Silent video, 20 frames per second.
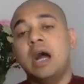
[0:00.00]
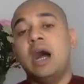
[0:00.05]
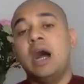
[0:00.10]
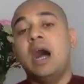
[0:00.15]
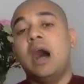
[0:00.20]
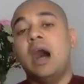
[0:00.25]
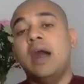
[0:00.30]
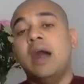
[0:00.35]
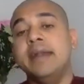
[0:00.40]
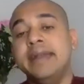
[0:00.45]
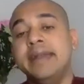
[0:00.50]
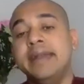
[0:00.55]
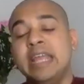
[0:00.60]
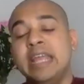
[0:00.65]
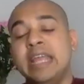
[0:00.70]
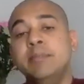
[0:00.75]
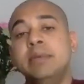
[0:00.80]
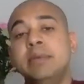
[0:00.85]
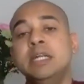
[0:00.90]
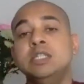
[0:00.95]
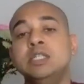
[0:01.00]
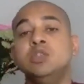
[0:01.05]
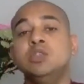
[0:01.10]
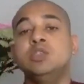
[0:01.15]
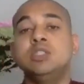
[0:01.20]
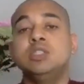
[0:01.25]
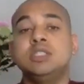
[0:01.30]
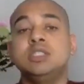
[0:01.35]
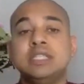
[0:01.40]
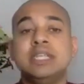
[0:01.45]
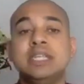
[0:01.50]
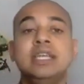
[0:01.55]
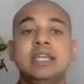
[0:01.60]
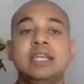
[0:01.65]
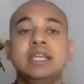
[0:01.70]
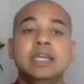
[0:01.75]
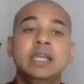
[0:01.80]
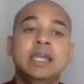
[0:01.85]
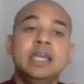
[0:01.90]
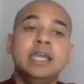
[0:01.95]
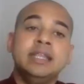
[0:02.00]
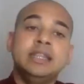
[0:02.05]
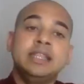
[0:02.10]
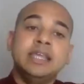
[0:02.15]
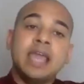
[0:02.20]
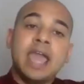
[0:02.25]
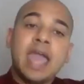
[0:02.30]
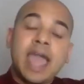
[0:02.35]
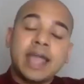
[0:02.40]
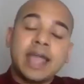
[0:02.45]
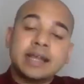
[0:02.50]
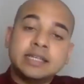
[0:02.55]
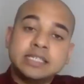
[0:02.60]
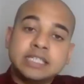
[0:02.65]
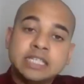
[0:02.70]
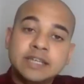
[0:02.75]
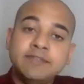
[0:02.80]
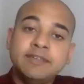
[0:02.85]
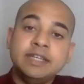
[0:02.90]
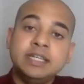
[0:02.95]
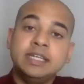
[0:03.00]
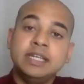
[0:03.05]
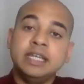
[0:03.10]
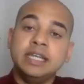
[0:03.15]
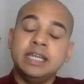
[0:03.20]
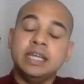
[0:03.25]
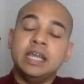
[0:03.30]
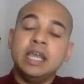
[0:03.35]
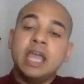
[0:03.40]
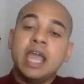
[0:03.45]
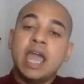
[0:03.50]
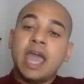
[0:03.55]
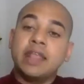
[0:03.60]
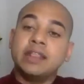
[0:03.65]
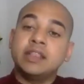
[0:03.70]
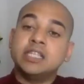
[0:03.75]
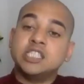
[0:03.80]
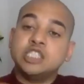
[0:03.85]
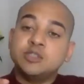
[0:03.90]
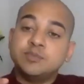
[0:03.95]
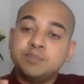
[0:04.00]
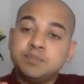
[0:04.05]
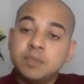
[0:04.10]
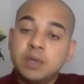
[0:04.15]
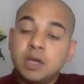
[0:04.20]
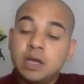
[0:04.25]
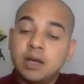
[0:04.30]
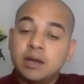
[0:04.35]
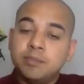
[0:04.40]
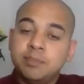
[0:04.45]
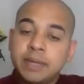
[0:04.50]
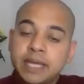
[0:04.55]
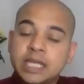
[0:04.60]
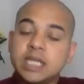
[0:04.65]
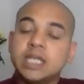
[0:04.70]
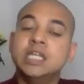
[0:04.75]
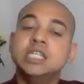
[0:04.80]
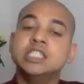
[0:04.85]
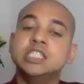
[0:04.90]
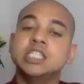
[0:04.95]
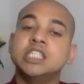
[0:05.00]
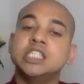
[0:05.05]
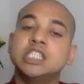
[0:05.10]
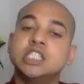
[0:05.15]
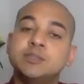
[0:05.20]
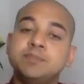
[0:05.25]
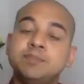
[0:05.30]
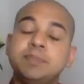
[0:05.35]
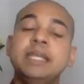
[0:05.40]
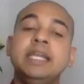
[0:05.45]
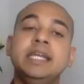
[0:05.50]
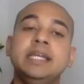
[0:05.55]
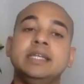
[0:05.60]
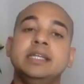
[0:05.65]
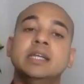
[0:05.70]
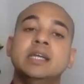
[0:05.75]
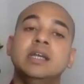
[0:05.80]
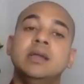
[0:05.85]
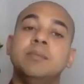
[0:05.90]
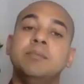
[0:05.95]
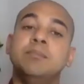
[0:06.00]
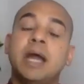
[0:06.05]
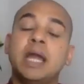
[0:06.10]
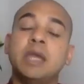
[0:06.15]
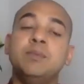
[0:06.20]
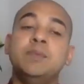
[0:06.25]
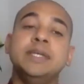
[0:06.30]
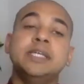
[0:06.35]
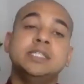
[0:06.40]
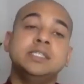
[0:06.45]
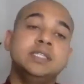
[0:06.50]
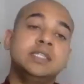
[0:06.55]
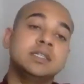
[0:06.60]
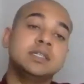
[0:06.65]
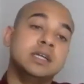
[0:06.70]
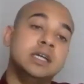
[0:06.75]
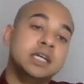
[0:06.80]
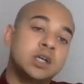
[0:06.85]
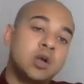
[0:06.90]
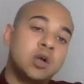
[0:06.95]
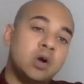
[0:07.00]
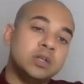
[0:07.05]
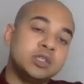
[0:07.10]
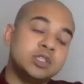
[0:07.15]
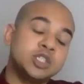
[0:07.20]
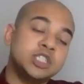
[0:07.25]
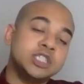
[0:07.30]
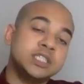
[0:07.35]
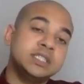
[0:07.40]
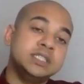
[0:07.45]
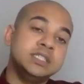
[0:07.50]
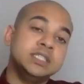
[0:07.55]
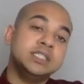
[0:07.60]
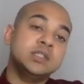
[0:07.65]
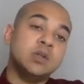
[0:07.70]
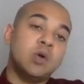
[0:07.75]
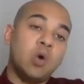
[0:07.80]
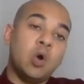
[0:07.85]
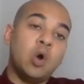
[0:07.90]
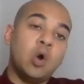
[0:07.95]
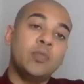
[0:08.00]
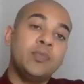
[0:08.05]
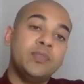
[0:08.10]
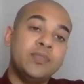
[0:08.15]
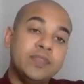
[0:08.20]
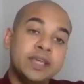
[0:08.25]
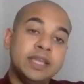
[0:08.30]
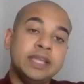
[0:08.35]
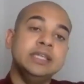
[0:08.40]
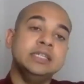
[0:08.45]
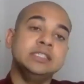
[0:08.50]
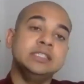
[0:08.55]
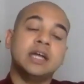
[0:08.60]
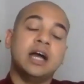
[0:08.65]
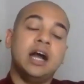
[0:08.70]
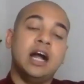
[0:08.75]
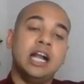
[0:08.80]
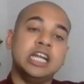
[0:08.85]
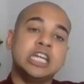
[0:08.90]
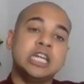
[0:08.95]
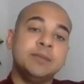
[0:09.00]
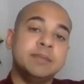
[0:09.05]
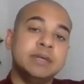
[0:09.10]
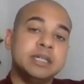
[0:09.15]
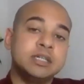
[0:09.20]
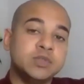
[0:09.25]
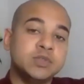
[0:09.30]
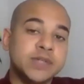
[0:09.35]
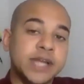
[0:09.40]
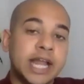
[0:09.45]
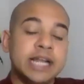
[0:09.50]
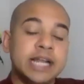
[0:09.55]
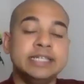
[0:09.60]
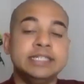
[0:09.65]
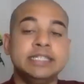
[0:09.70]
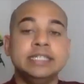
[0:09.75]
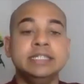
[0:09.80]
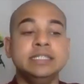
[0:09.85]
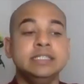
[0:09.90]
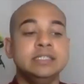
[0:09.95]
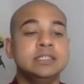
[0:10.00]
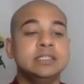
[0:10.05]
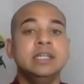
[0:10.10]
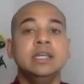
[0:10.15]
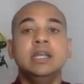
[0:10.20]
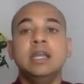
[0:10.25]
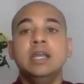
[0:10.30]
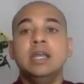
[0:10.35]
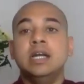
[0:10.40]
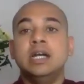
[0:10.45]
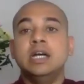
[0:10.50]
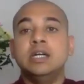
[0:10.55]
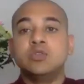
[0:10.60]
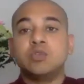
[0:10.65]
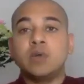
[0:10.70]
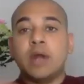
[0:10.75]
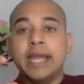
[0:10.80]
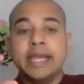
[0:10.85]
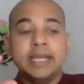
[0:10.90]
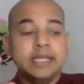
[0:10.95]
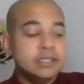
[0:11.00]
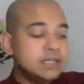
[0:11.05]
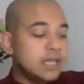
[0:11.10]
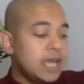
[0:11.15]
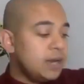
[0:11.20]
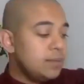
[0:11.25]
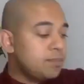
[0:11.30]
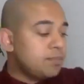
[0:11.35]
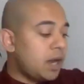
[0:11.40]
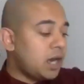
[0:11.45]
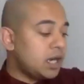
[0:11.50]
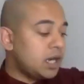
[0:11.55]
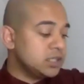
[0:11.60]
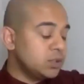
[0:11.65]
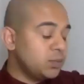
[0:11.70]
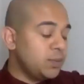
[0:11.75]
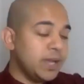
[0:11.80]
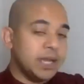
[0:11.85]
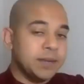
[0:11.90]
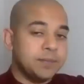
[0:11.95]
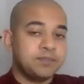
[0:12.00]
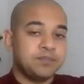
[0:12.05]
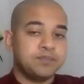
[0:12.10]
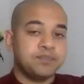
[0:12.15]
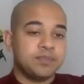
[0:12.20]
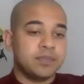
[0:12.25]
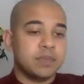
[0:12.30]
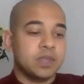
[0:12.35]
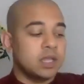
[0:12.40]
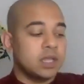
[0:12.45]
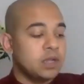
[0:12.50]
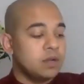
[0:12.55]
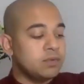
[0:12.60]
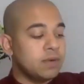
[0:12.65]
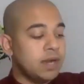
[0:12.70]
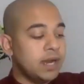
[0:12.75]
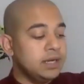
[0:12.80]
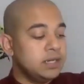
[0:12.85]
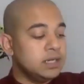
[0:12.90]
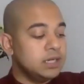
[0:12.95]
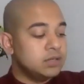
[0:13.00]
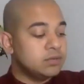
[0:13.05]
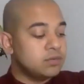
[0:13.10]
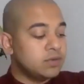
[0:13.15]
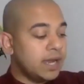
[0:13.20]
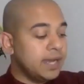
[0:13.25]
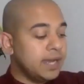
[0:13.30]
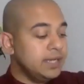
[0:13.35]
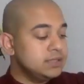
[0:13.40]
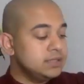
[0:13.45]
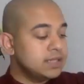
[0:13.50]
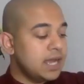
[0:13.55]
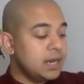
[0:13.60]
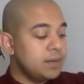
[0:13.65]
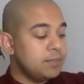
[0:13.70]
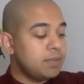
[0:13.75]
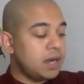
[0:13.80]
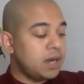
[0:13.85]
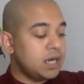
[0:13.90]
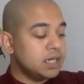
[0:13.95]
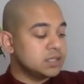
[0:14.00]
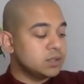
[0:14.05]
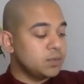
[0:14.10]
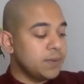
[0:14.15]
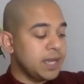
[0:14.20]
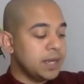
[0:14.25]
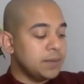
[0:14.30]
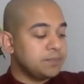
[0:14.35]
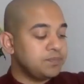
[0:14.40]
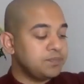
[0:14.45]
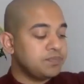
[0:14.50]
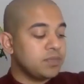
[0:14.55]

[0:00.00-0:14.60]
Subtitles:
are unable to see the activity and the because of the speed by which a consciousness or these ultimate realities arise and pass away, right? Arise and pass away.